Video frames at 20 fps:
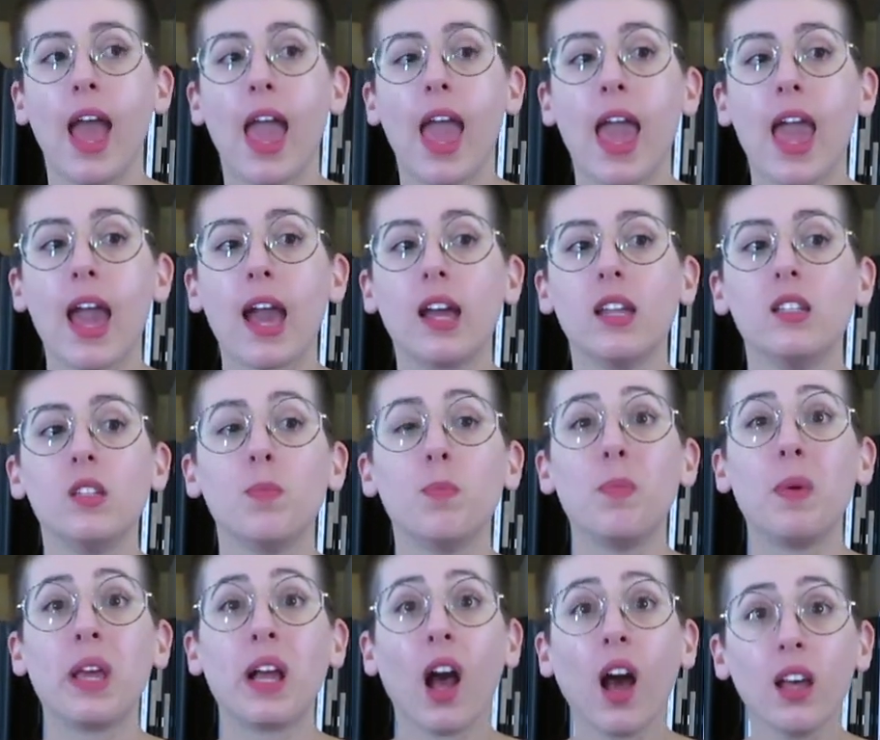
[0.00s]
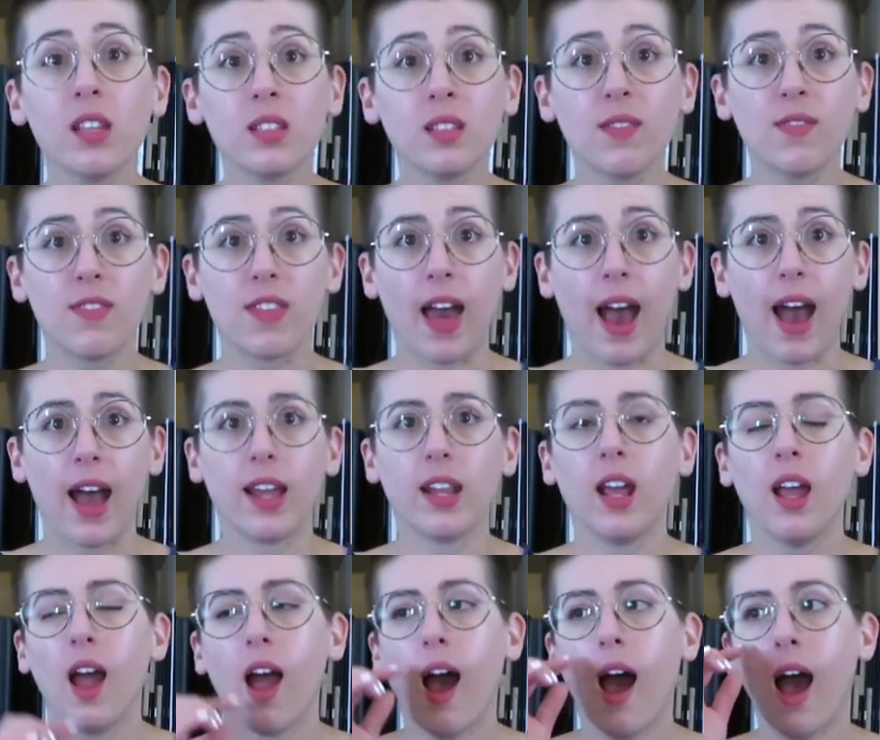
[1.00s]
And because of that,
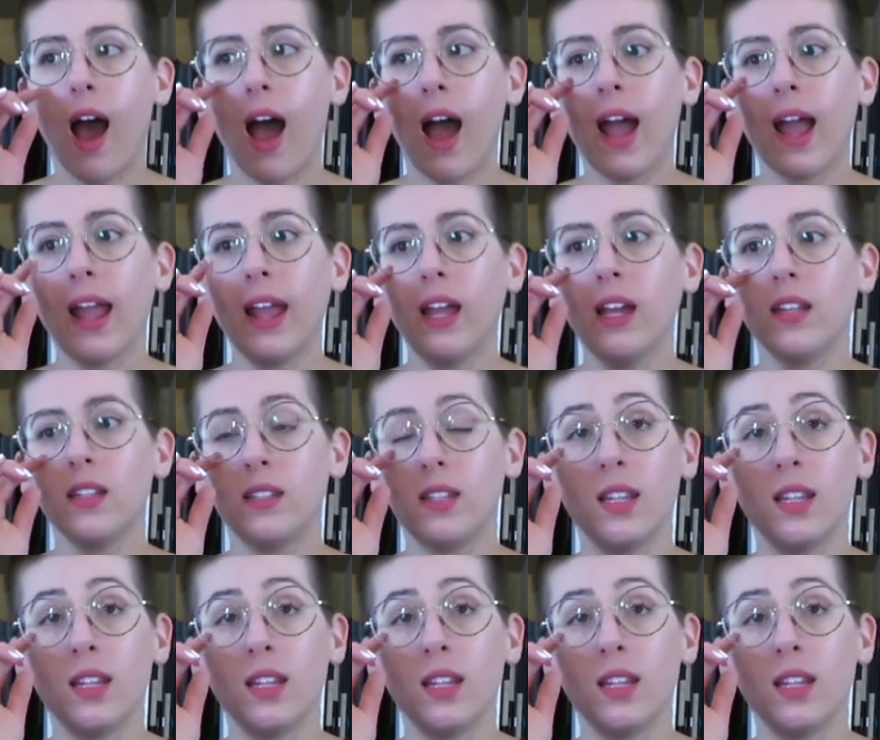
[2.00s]
I